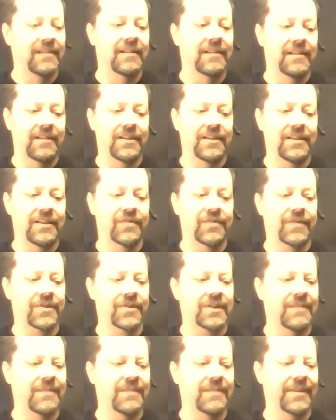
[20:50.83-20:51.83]
this first
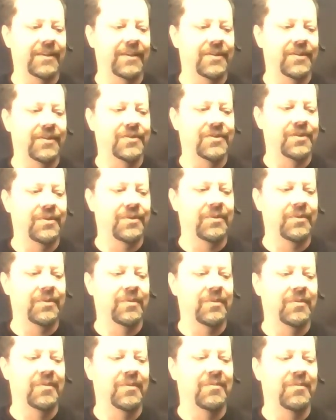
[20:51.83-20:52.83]
limit goes to
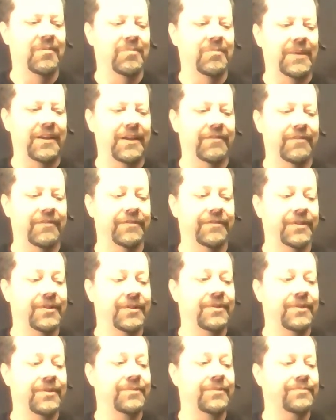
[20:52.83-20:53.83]
pi over 2.